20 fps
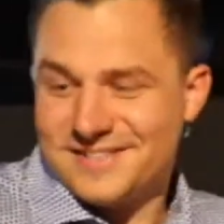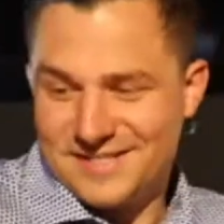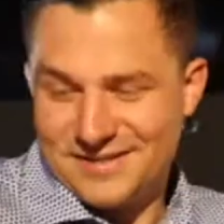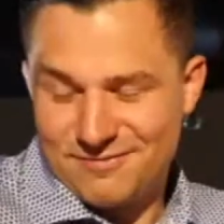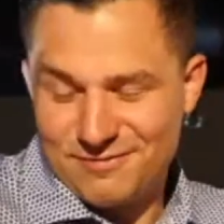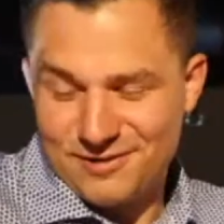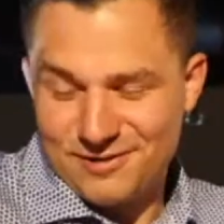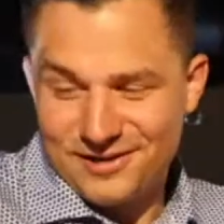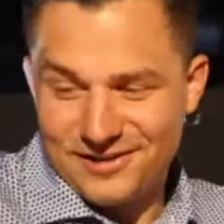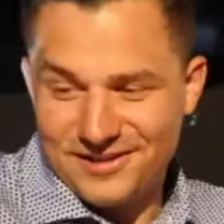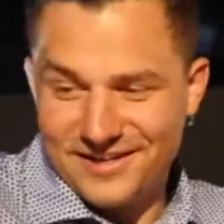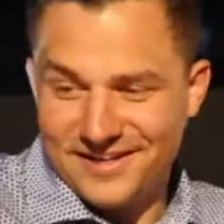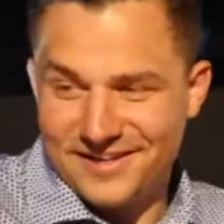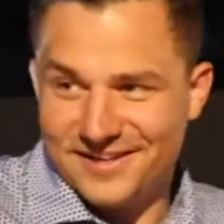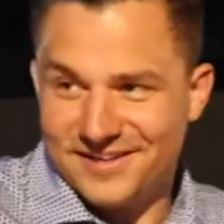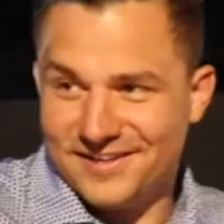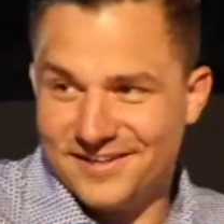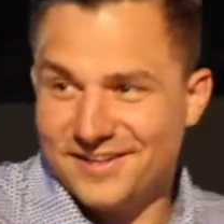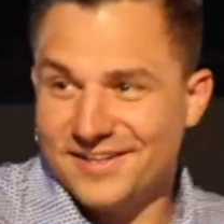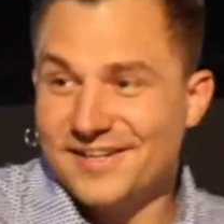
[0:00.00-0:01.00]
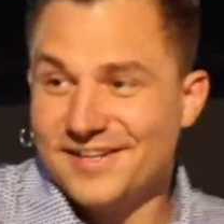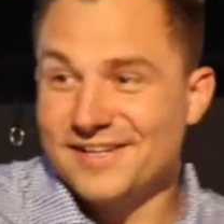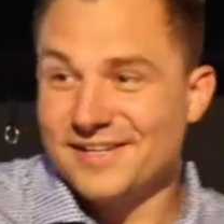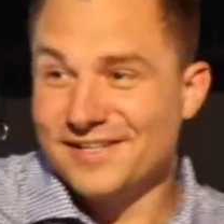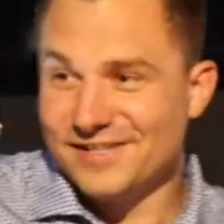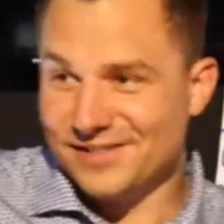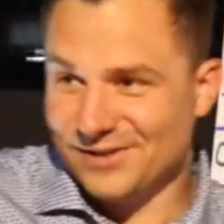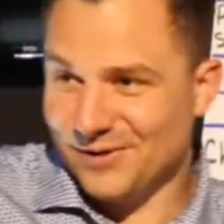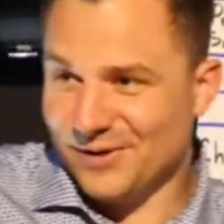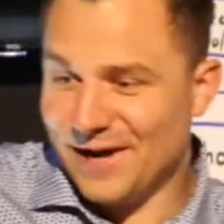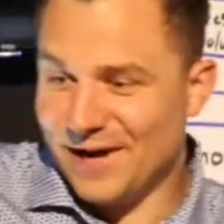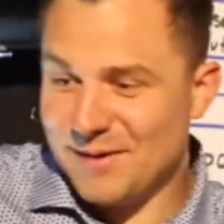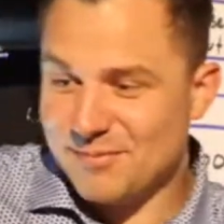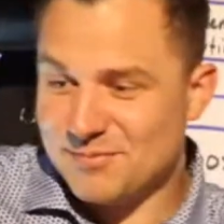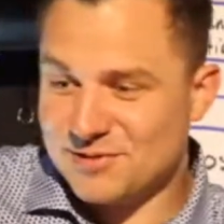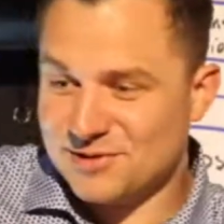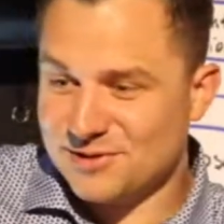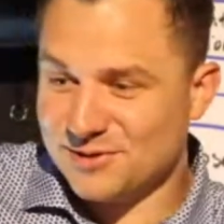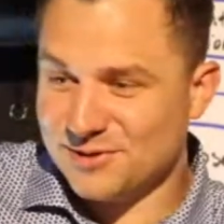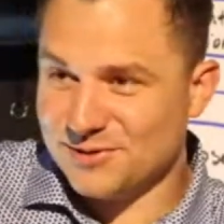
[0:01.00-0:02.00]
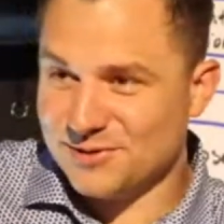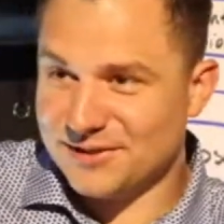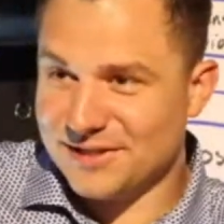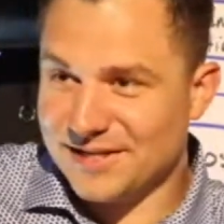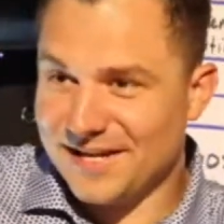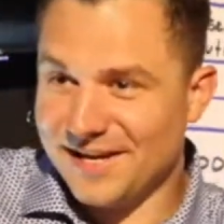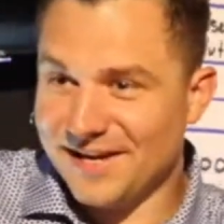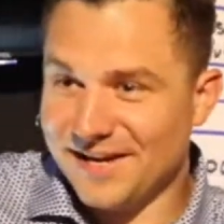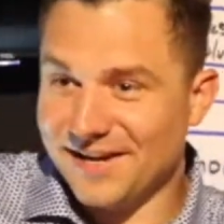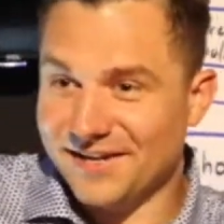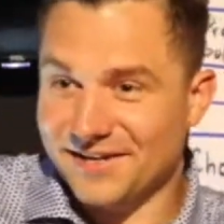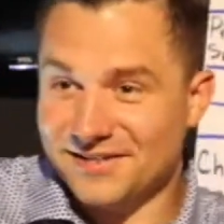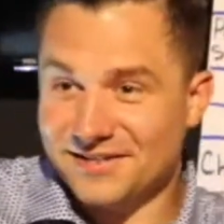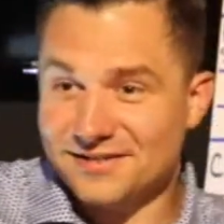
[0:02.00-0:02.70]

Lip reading: different, Elena. You absolutely can.